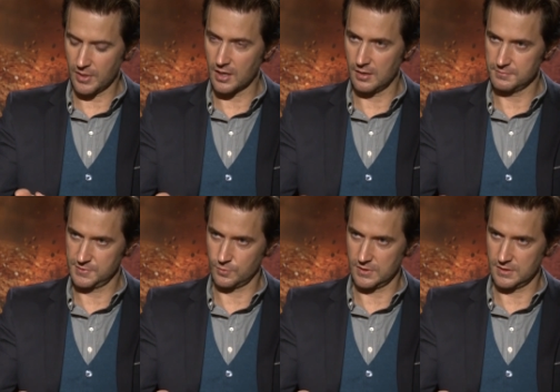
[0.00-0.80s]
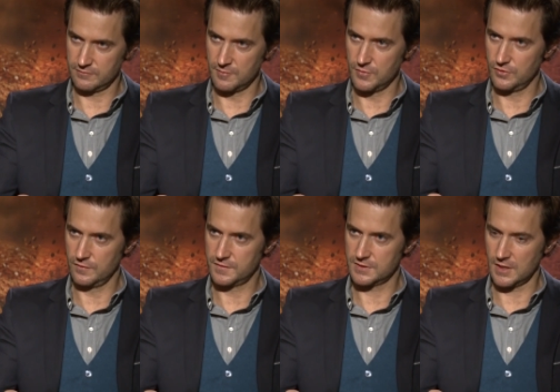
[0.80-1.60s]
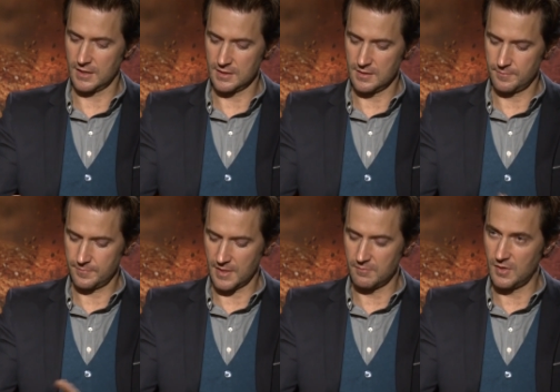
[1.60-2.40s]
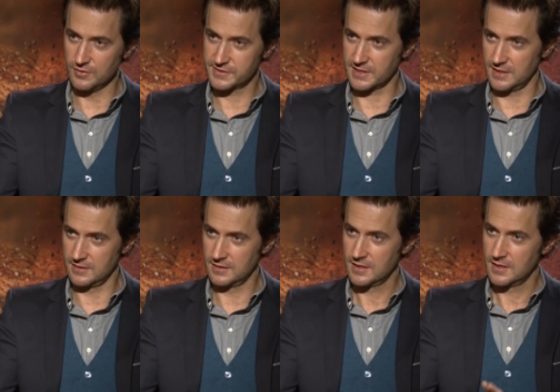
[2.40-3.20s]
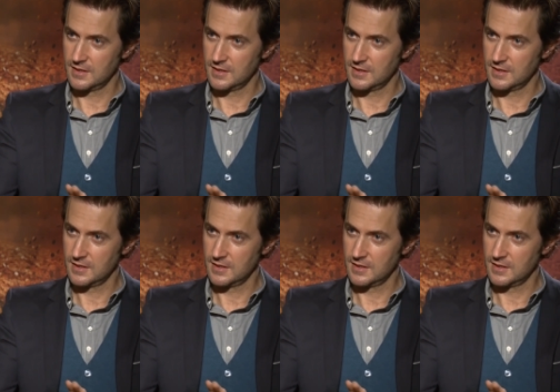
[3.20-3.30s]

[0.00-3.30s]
palms were removed and a, a moleskin